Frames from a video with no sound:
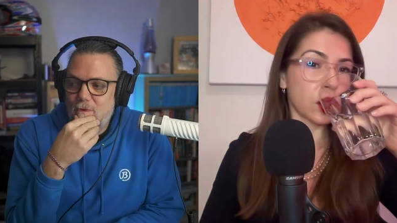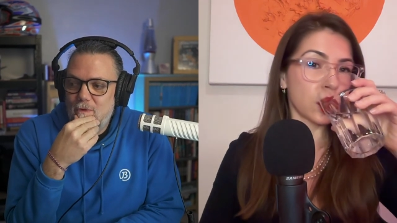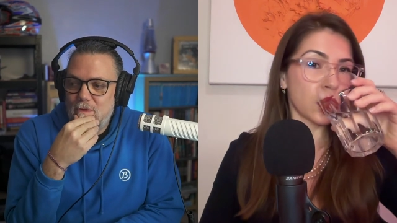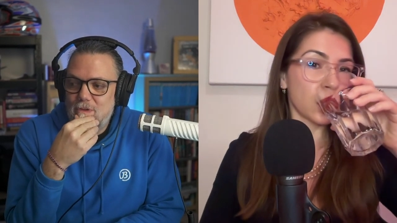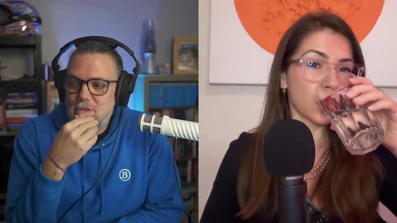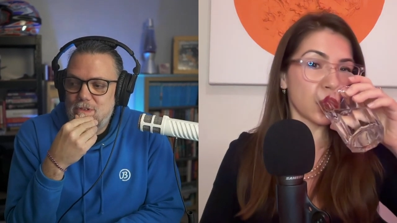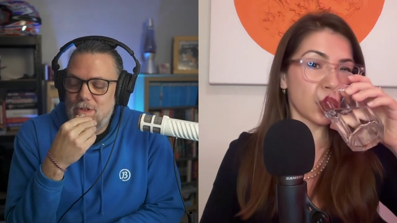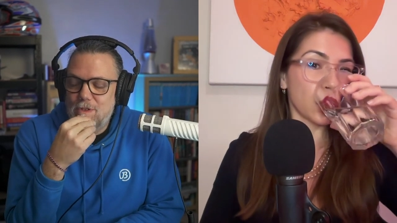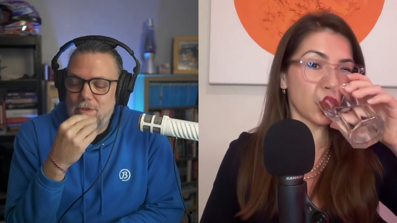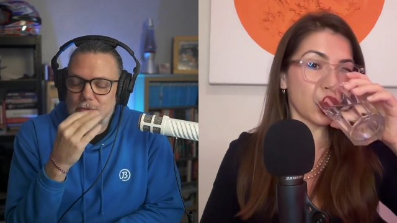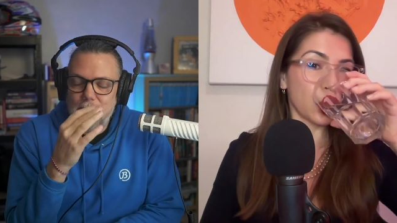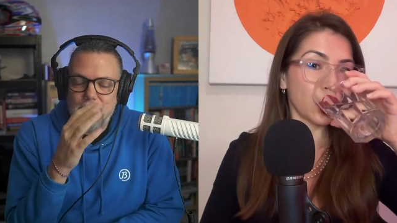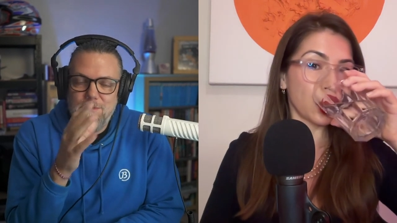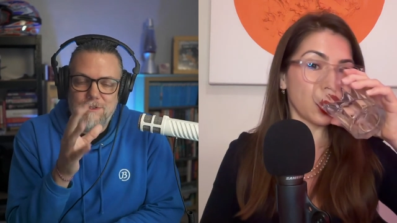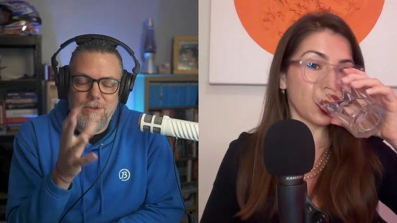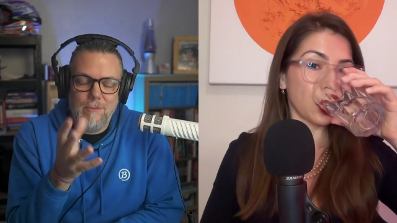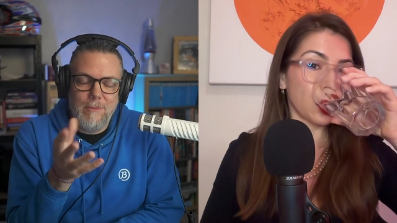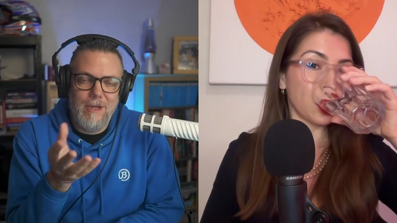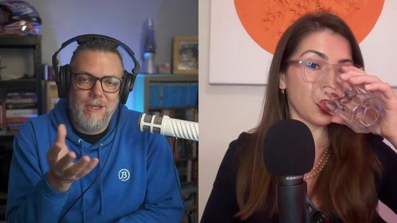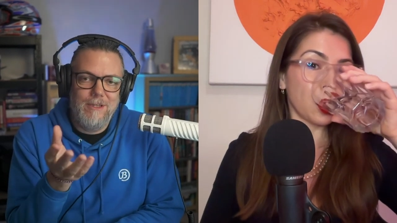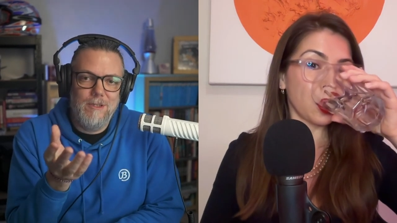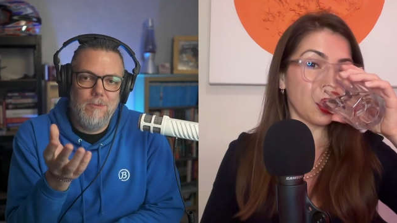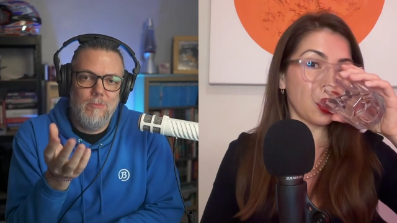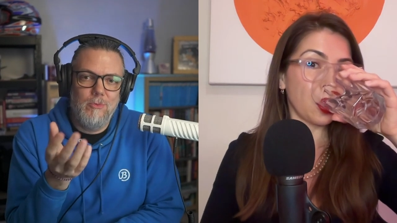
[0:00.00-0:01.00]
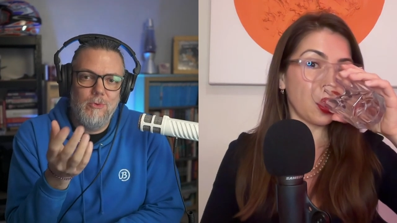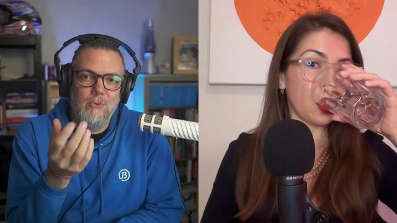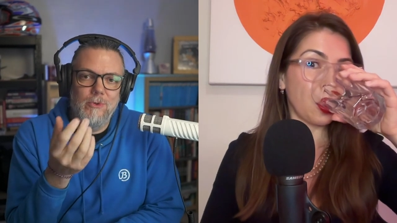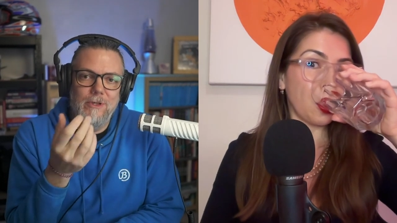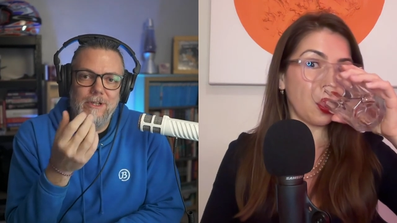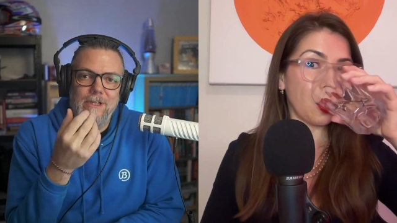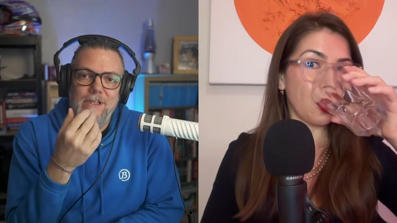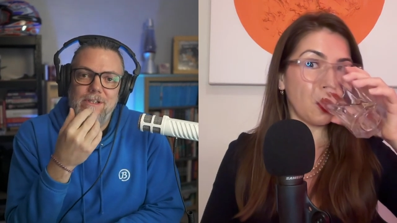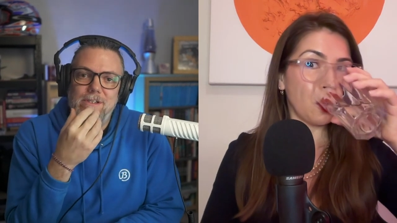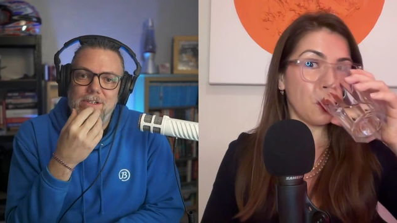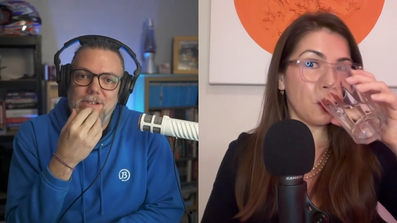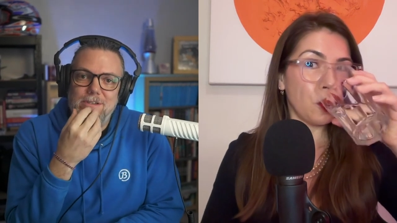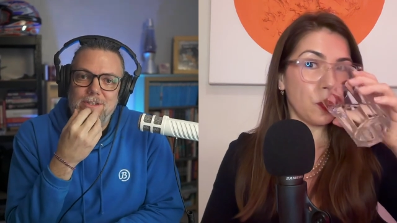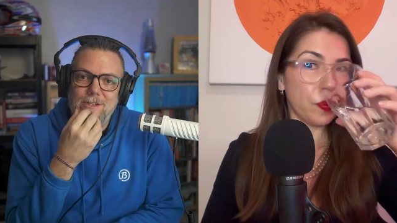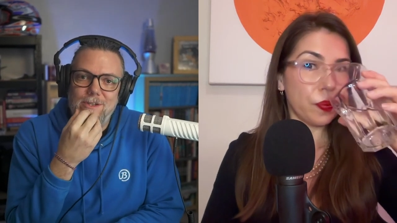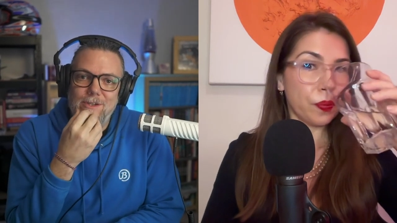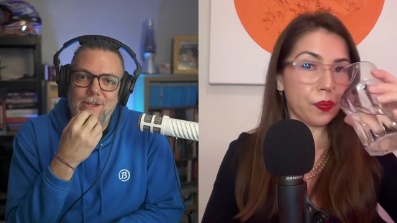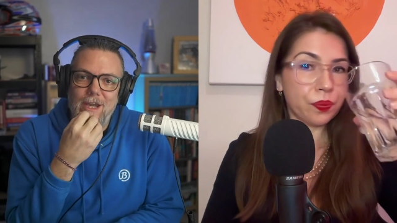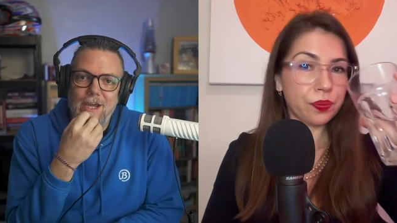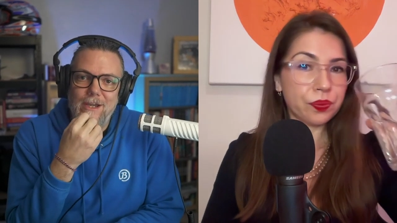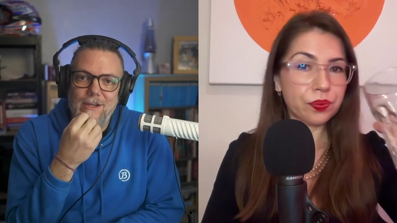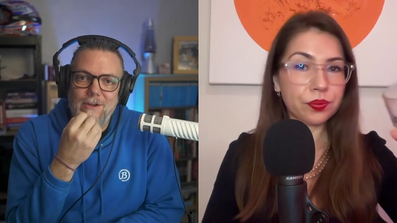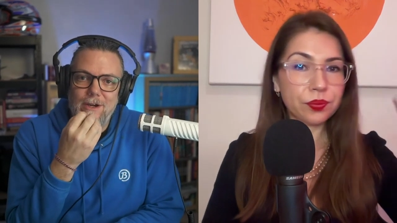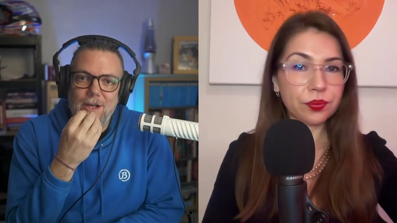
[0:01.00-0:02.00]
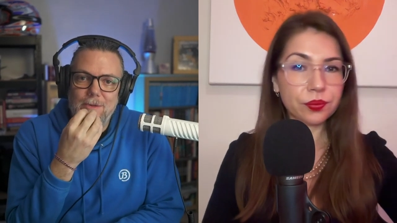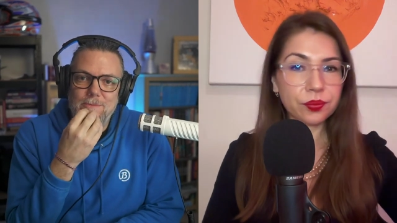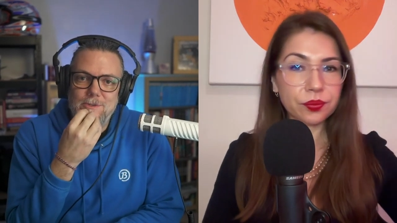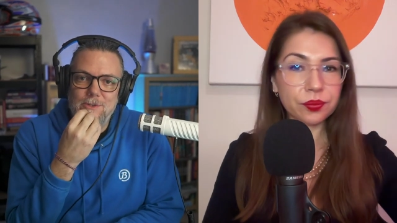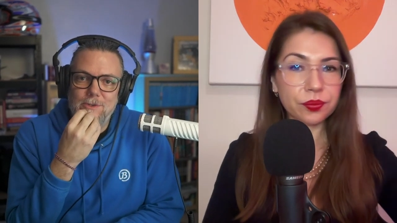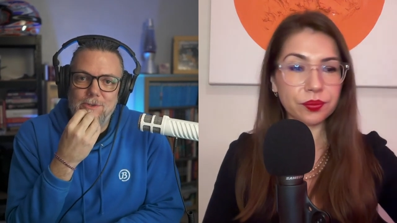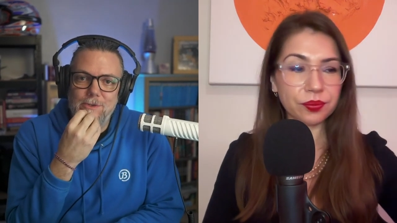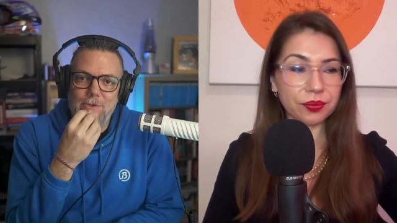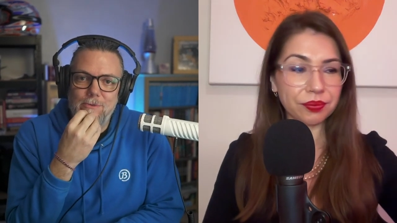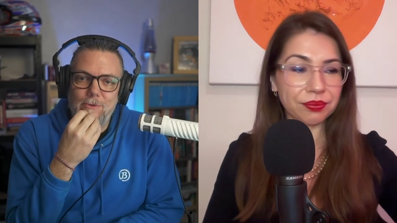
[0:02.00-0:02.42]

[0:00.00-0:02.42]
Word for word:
Speaker 1: to, to make the point. So yeah, you're absolutely